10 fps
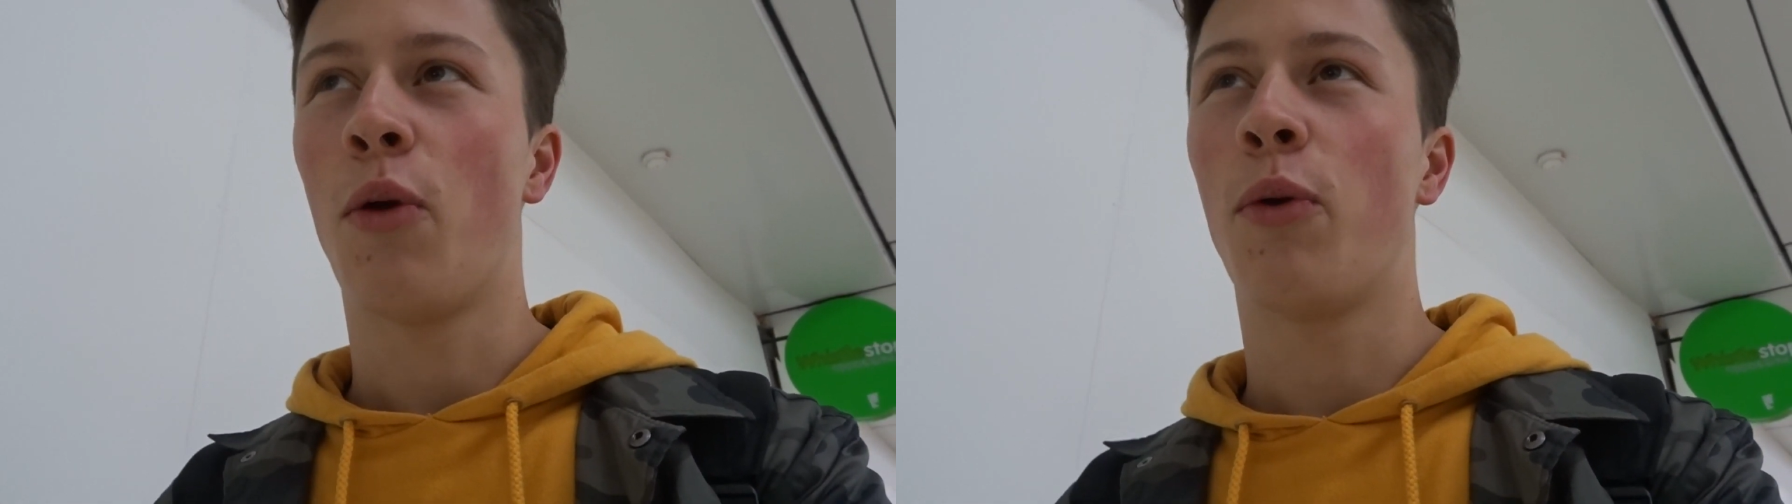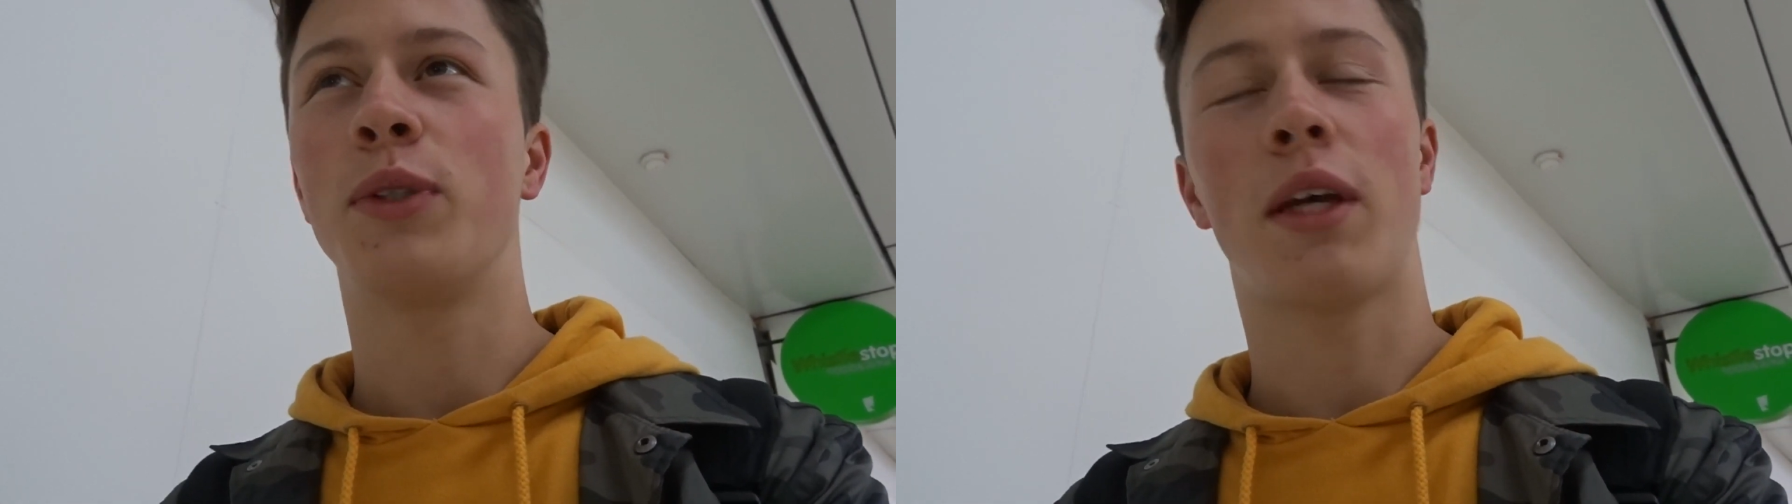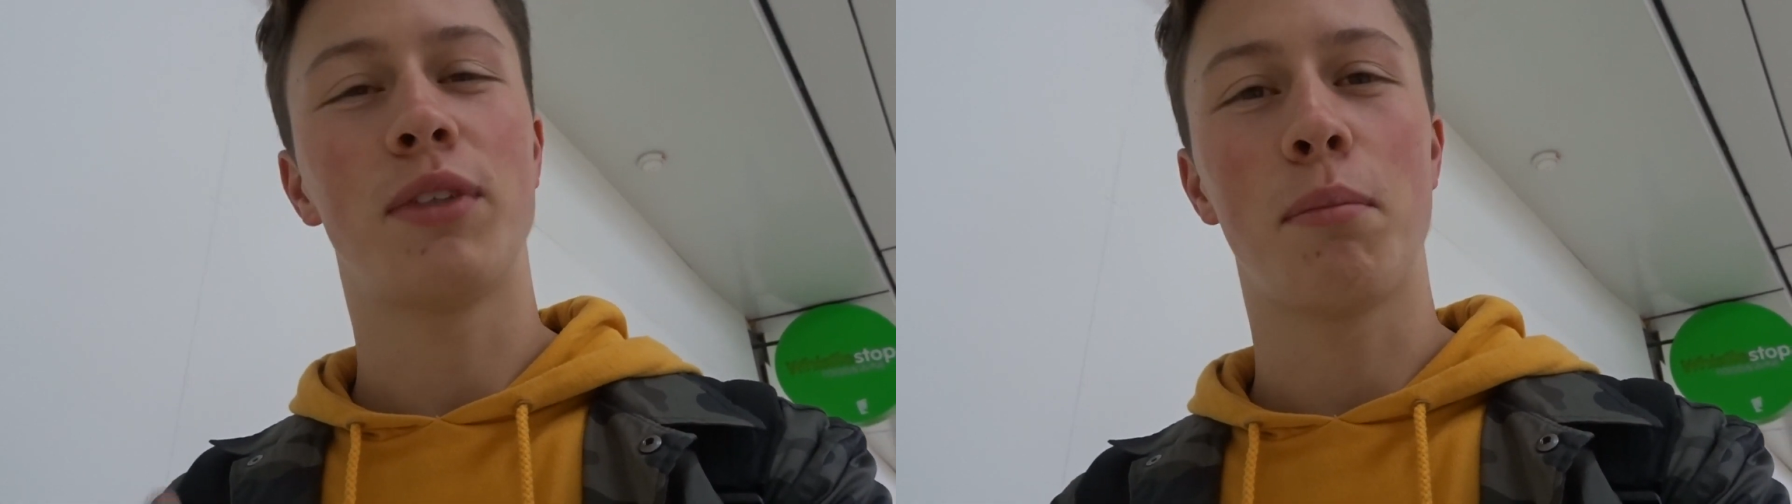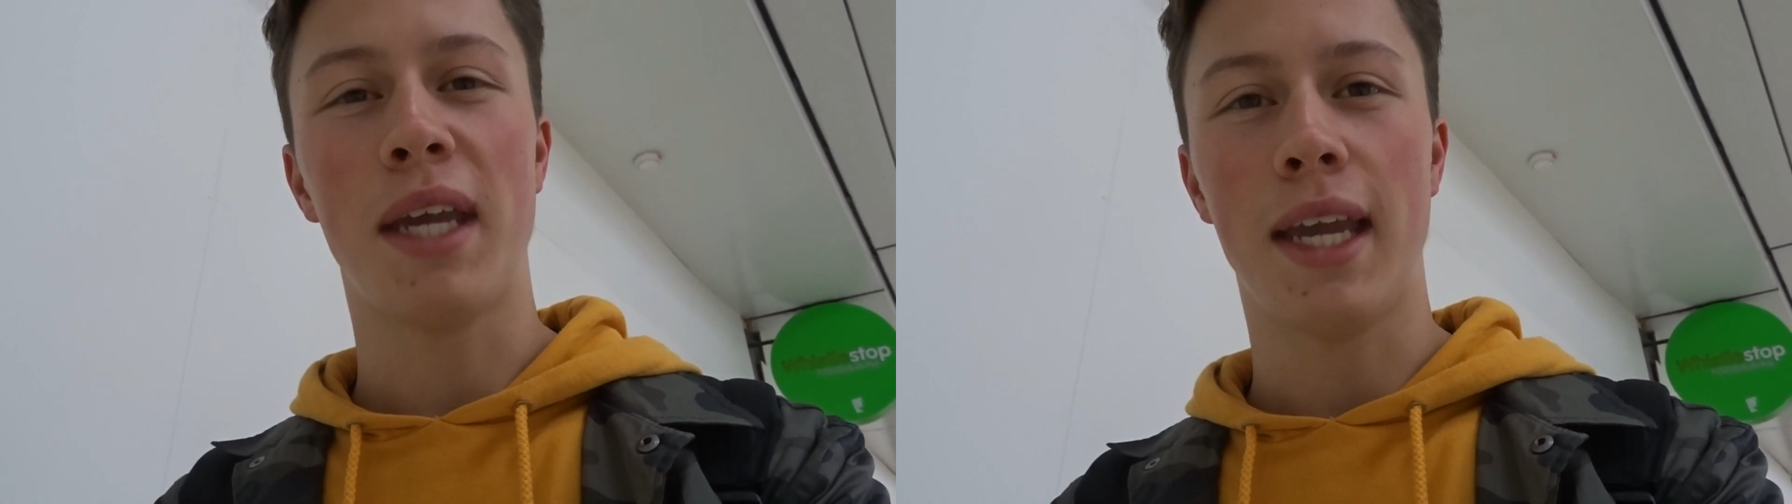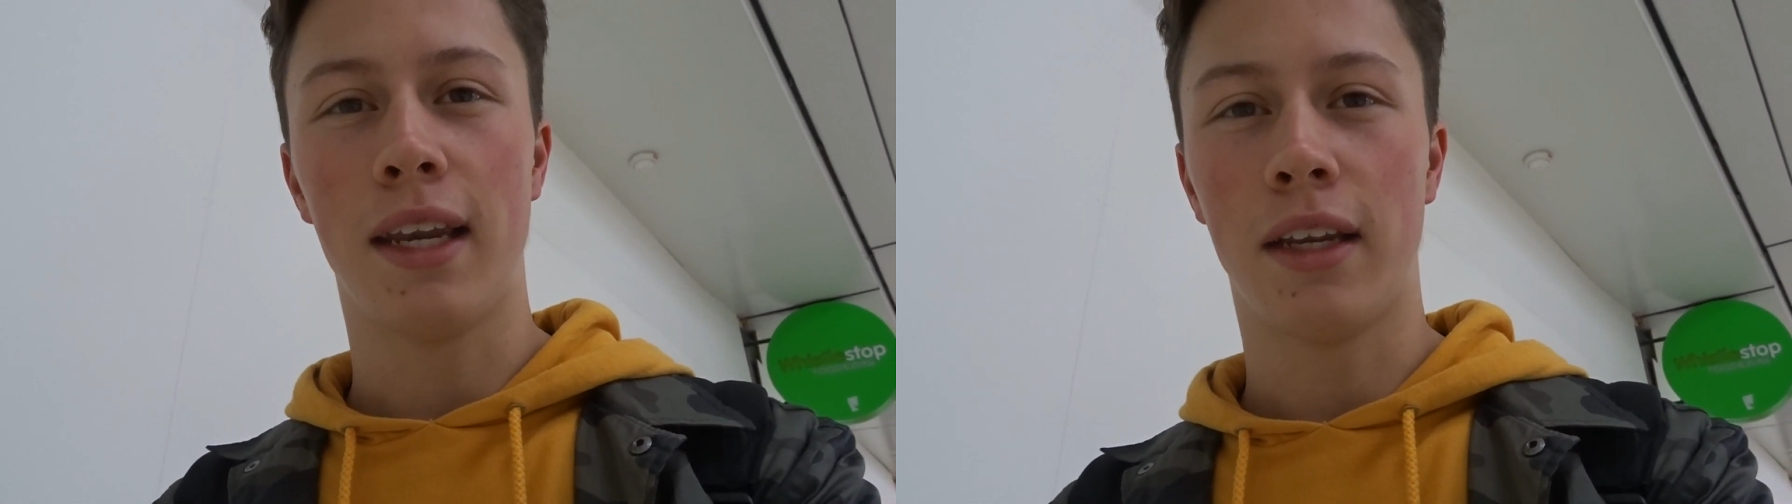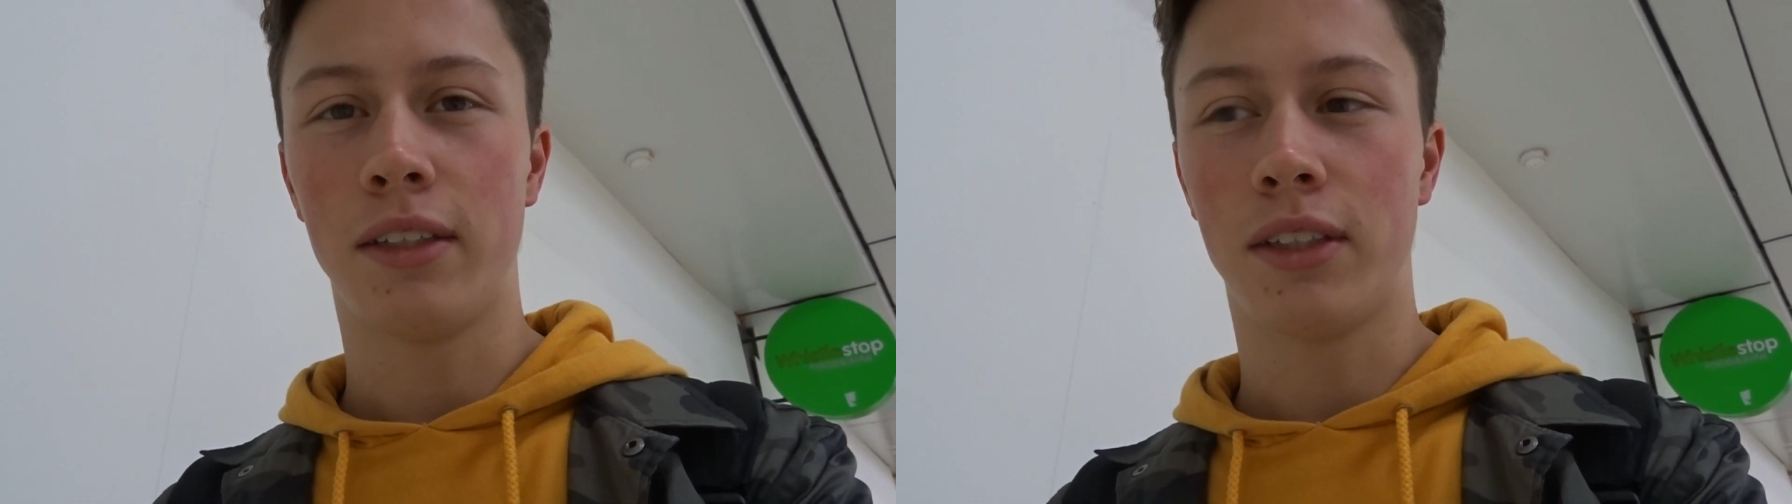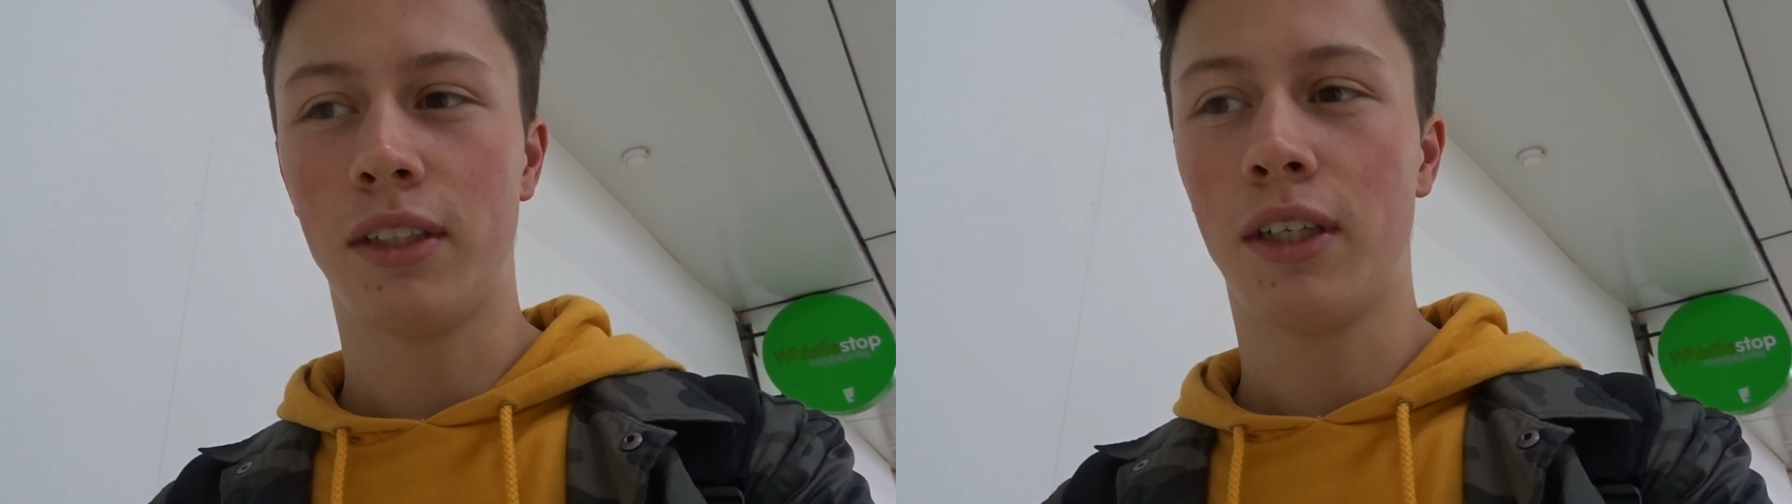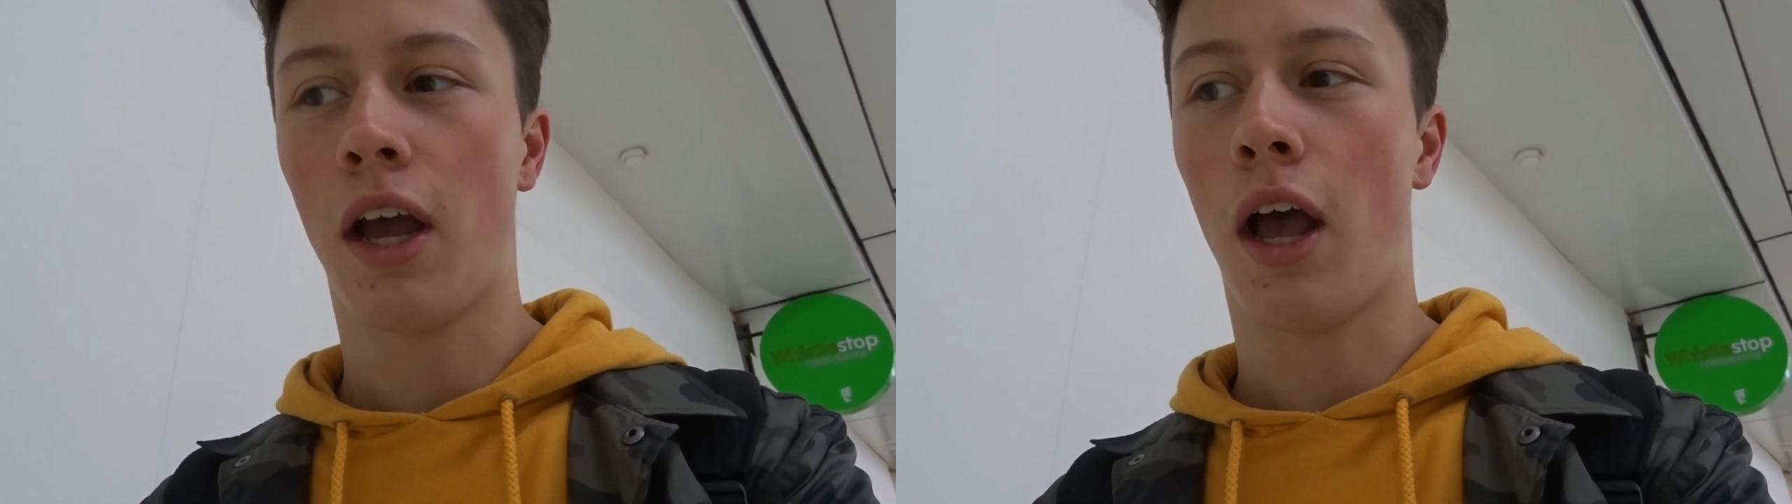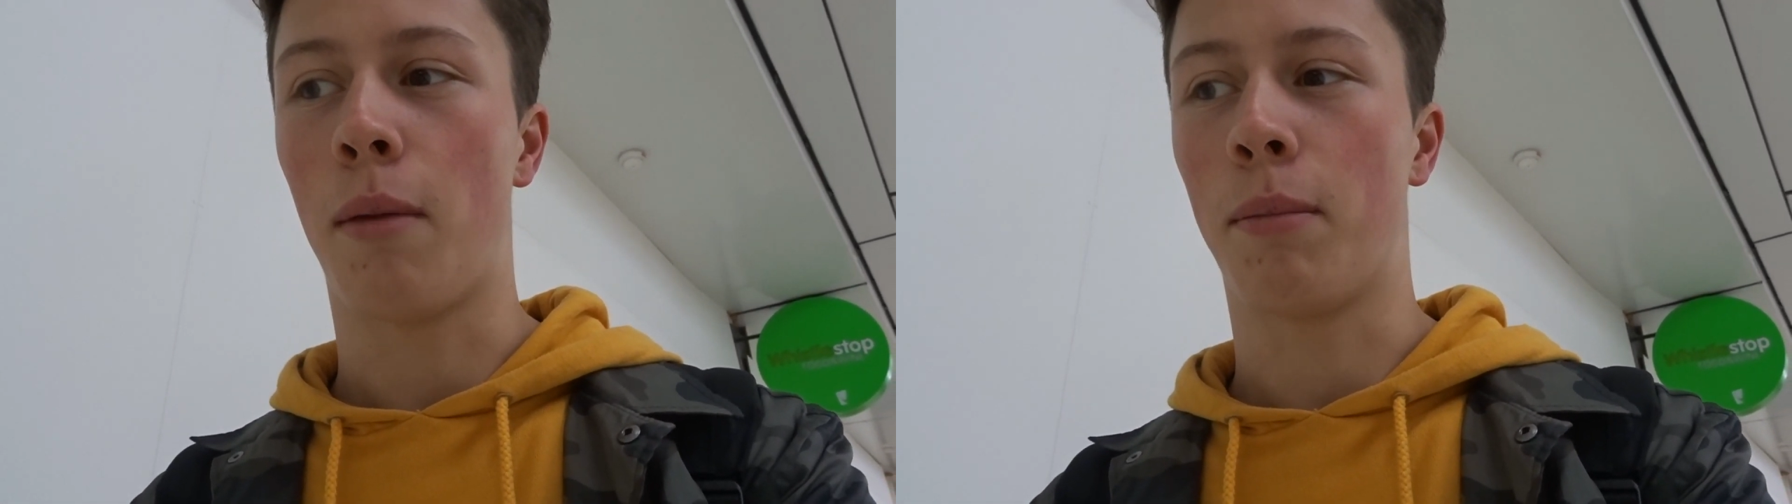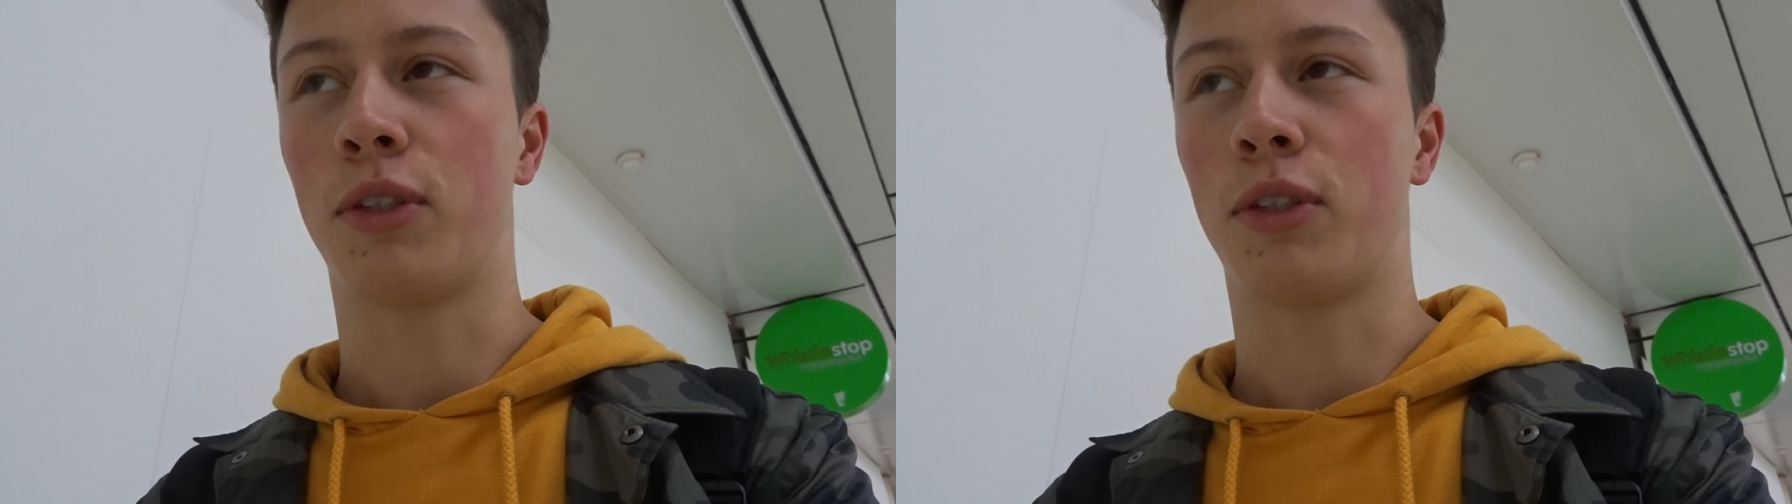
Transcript: we always have to meet in London um,